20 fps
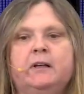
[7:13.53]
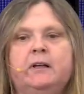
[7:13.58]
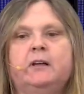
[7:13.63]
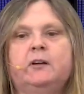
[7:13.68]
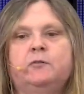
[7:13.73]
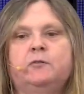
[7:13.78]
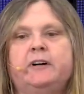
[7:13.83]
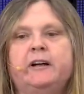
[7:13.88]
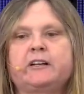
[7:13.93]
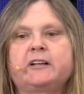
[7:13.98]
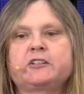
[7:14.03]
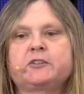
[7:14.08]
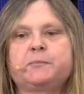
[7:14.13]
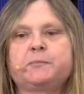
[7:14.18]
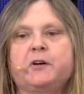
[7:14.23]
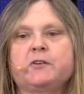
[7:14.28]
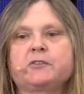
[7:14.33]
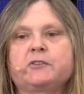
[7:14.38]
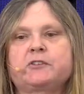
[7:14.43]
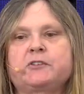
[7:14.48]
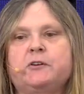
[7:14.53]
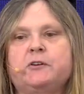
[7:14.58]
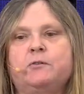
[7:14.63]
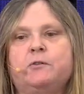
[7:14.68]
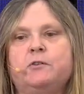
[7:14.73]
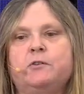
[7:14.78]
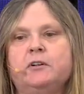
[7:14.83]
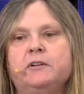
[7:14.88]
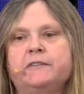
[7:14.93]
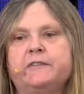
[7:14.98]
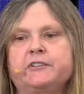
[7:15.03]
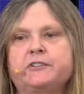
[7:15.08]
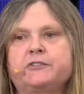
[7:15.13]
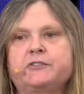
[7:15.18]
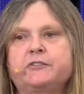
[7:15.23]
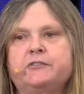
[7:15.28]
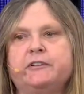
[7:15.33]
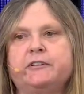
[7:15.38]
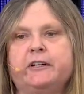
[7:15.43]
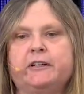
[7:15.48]
were exposed to all of us
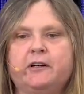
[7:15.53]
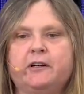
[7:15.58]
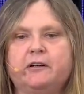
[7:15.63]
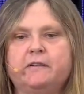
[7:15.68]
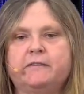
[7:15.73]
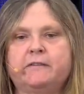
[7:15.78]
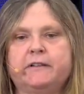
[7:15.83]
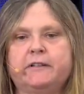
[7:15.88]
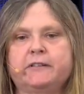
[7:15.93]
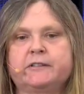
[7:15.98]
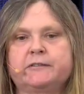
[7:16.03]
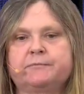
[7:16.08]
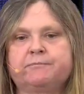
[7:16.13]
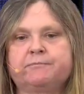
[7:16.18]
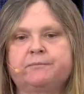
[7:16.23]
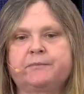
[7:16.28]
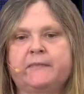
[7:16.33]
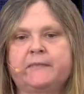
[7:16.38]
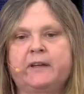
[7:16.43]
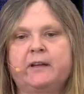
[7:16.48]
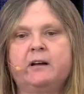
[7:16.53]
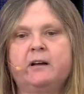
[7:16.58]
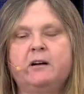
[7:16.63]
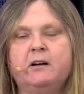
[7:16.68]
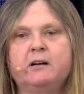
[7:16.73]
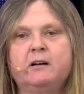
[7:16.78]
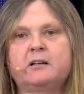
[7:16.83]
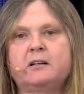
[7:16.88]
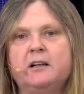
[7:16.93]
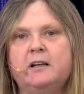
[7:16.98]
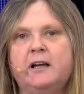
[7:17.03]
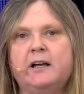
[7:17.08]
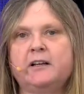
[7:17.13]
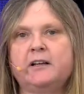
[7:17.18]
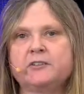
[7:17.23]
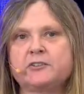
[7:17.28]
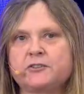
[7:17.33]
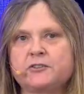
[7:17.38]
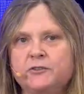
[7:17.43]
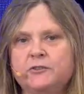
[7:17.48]
during COVID, our
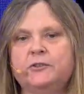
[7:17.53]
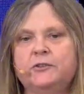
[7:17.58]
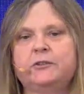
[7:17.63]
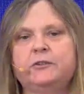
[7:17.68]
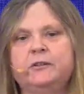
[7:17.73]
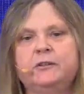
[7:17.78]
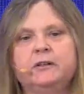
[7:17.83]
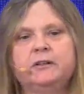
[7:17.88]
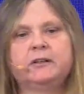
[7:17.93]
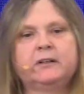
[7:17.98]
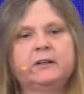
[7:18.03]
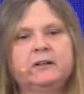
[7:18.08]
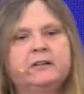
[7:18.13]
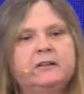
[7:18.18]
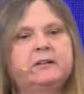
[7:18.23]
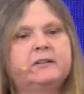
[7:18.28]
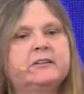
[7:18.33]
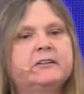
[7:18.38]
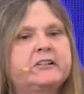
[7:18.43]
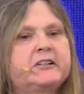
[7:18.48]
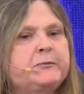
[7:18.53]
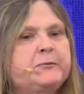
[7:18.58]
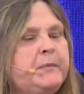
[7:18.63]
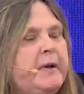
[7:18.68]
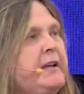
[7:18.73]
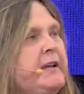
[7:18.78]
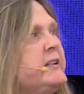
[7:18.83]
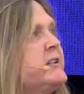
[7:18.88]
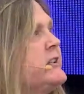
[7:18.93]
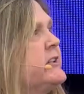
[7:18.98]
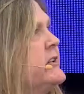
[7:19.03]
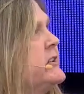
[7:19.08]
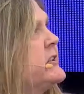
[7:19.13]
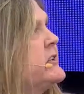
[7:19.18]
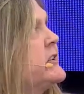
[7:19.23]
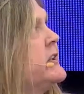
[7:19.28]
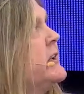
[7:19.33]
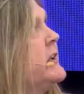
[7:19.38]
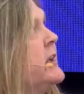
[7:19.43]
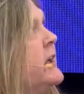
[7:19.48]
clients knew that the
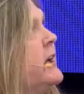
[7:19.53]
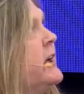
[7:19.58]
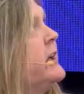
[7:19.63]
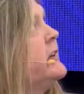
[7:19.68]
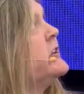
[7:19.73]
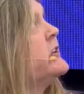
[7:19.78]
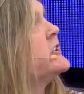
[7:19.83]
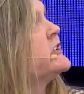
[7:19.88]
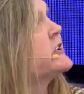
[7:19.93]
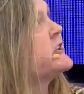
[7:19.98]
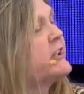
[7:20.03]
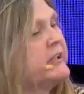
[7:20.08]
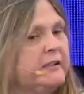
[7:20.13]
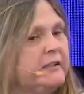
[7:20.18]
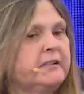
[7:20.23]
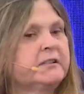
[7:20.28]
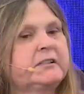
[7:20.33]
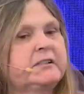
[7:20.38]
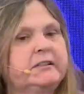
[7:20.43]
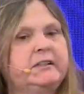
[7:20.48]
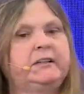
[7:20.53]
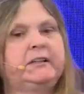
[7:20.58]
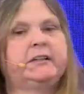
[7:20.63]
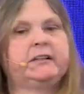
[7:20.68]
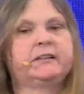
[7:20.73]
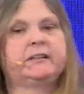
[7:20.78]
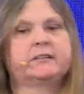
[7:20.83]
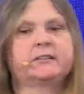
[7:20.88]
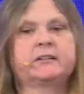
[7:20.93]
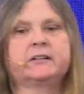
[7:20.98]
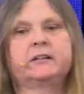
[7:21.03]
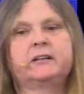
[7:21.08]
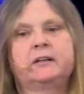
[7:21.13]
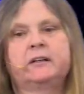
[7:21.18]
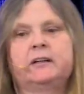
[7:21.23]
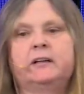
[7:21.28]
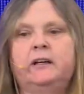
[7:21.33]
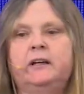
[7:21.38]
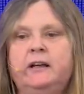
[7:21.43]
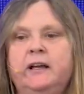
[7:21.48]
spaces and the skills needed
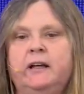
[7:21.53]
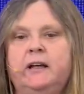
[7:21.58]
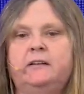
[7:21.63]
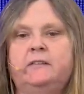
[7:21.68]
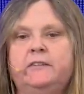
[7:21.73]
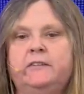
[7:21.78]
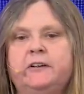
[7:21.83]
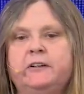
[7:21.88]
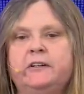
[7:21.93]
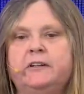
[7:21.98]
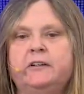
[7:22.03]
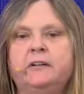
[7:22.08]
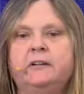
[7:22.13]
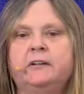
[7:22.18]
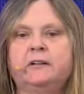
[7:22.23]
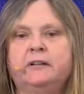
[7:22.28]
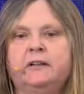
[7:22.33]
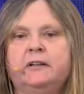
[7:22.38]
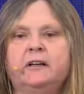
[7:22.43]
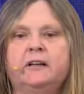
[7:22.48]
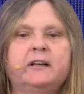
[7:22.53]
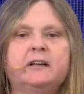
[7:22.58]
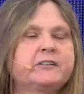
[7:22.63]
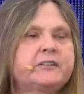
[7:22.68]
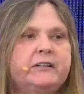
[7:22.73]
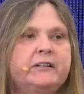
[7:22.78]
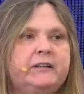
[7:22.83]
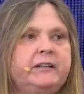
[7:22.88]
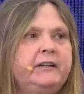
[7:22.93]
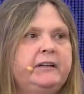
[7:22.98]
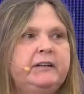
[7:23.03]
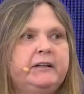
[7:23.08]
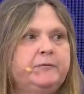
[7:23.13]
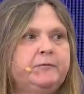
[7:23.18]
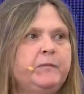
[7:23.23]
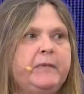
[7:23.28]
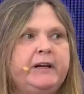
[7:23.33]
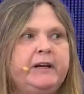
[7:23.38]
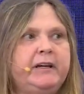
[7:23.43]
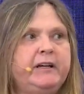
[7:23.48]
in healthcare, as indeed
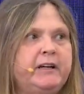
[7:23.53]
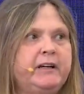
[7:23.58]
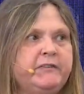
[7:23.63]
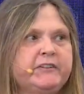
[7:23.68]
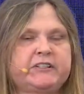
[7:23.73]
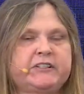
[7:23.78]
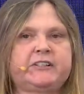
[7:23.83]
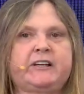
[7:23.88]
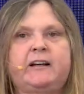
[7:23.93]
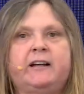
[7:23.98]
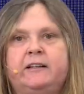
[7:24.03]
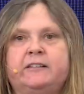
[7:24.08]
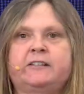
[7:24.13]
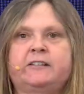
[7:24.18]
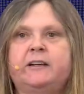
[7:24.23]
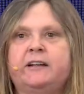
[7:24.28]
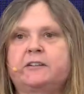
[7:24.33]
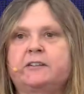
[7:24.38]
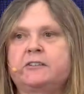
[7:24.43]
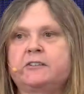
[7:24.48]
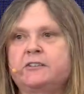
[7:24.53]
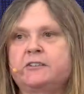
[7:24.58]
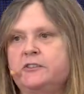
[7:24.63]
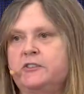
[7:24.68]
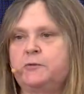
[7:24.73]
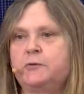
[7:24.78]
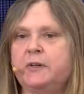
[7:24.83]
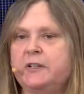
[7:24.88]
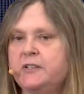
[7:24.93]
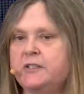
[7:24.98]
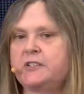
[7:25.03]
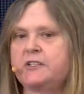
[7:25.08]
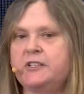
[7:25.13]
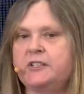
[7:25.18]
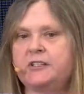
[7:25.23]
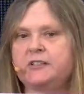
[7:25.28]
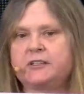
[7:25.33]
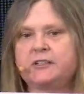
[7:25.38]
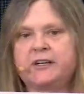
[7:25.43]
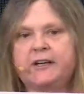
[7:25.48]
in many other sectors as we can
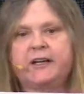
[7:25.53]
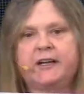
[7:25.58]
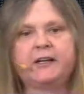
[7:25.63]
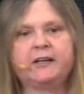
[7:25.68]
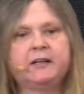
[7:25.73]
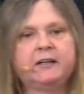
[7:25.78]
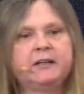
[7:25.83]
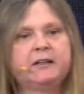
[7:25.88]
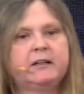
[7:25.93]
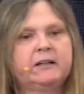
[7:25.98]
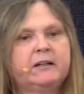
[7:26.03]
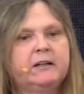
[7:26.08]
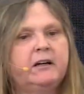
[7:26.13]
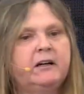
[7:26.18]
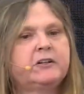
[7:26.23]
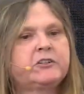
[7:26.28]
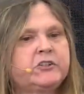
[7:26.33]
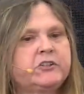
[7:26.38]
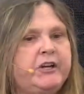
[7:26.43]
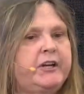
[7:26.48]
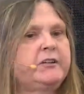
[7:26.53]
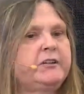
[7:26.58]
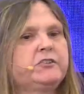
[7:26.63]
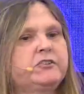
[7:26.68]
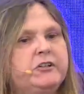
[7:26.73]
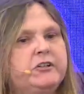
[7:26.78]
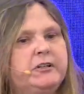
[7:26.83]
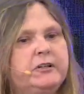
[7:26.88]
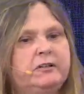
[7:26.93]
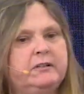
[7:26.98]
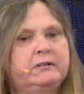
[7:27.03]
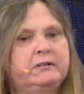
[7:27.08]
see today, are changing.